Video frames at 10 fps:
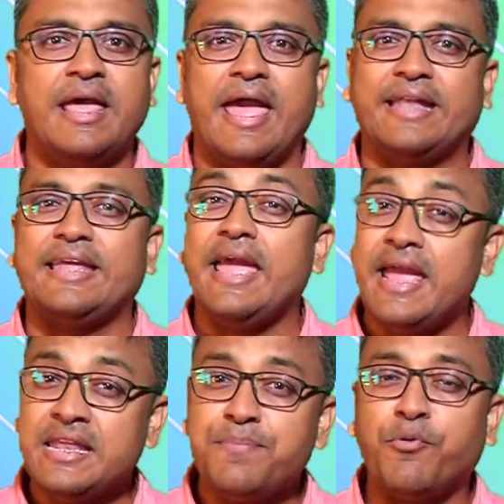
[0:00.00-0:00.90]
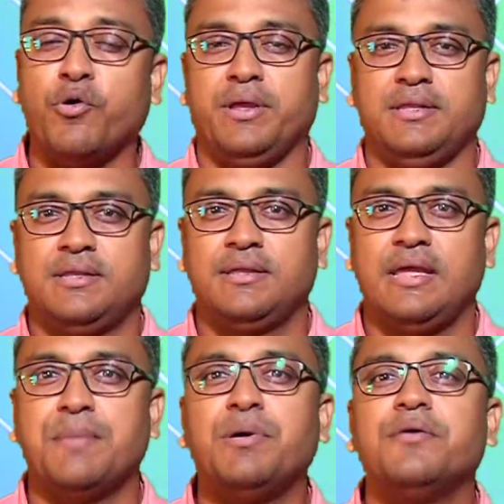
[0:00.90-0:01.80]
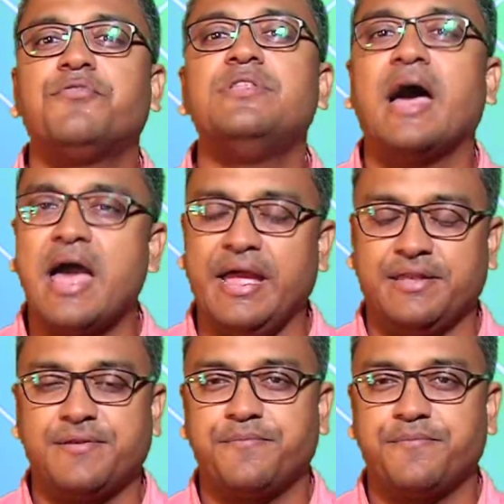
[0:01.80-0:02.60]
at any point above the height.